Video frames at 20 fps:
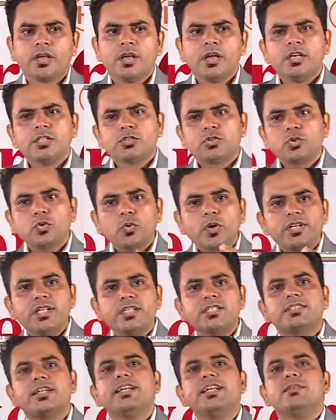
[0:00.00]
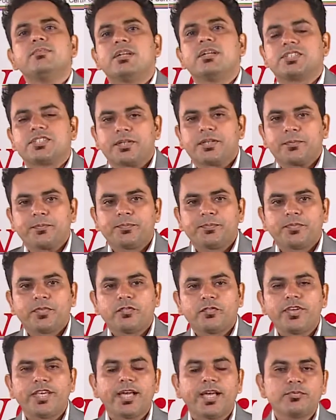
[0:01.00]
So to understand emulsion,
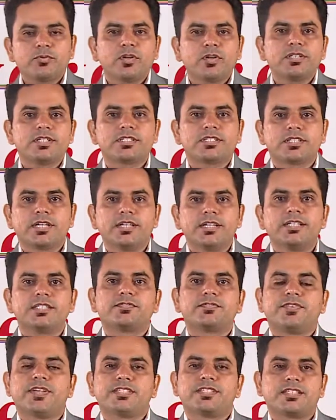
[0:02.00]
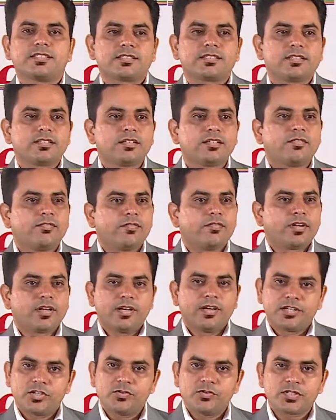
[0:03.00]
we have to understand its phases,
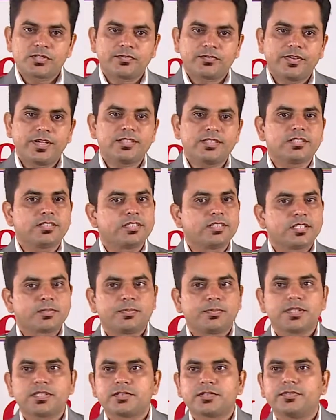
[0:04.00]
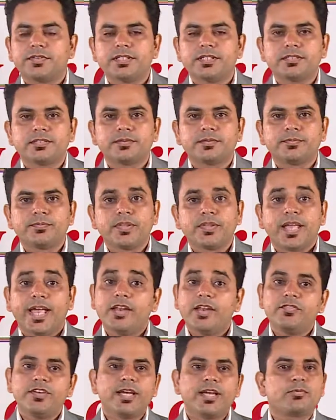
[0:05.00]
continuous phase, dispersed phase,
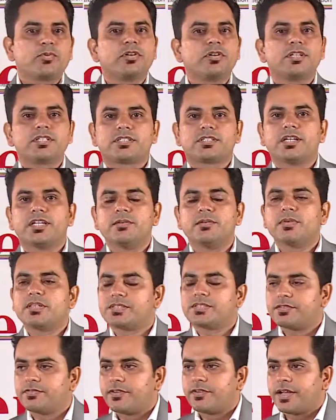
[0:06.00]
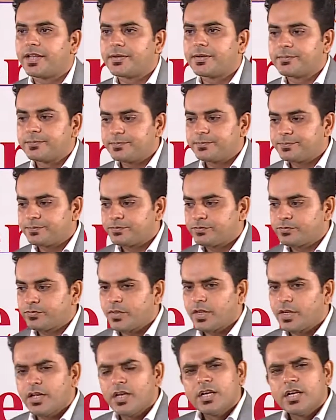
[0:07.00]
and we have to understand emulsifier.
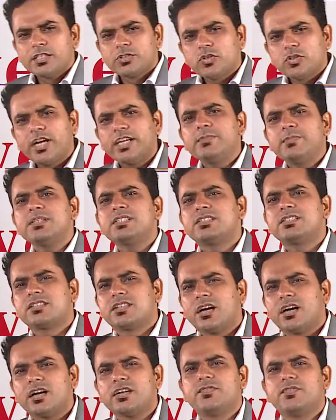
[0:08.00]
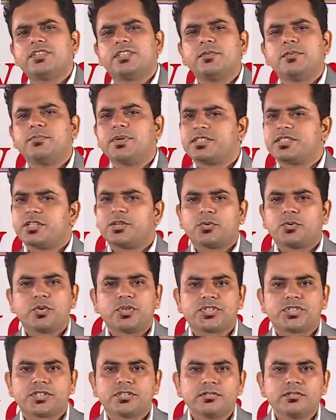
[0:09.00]
So let me start with a basic
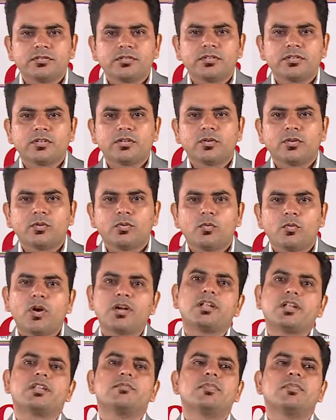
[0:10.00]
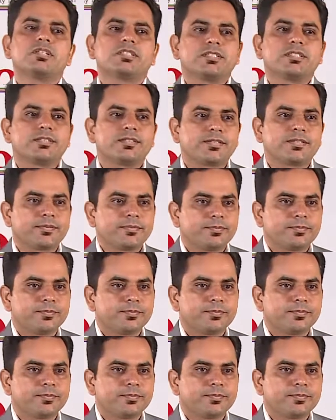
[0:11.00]
question, what are emulsions?